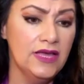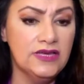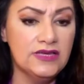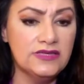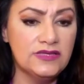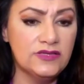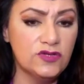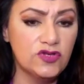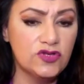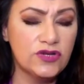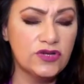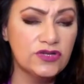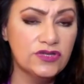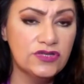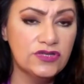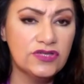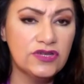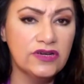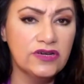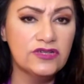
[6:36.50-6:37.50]
So
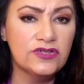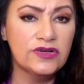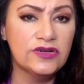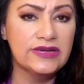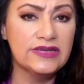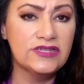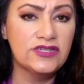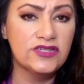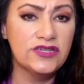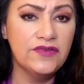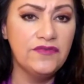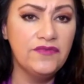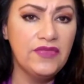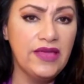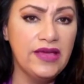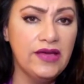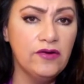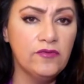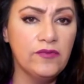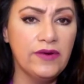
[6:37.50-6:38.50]
start trying to shift
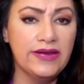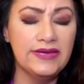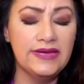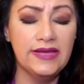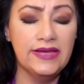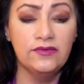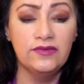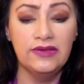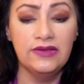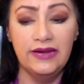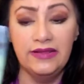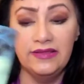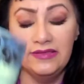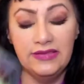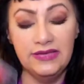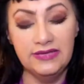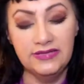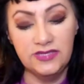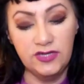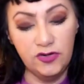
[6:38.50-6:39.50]
that, write down the 9
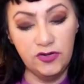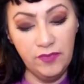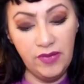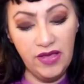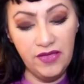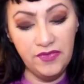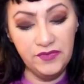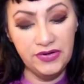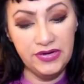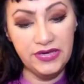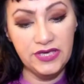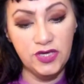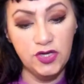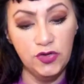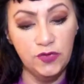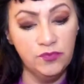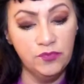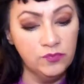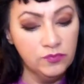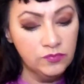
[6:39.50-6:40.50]
things that are bothering you,
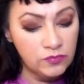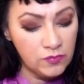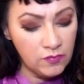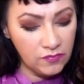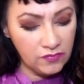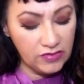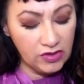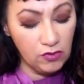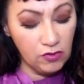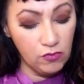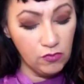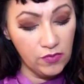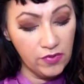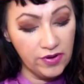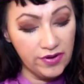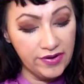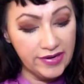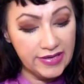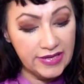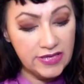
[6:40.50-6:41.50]

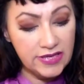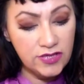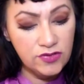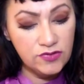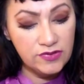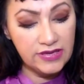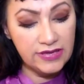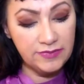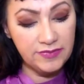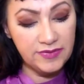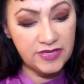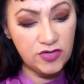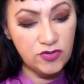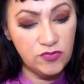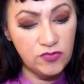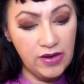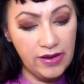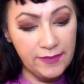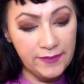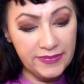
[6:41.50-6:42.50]
worrying you, keeping you
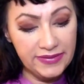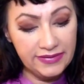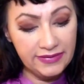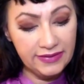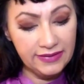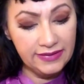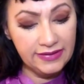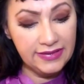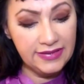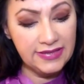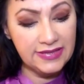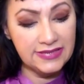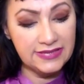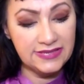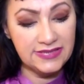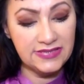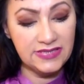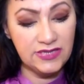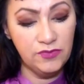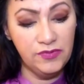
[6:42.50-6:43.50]
up at night, and
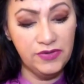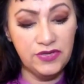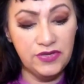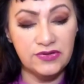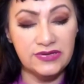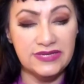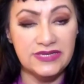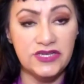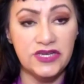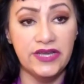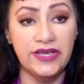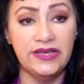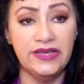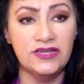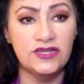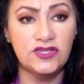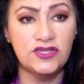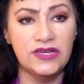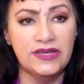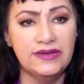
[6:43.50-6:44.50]
see what you can
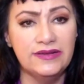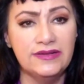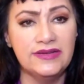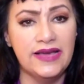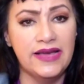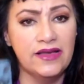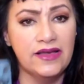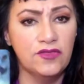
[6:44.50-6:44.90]
change and attack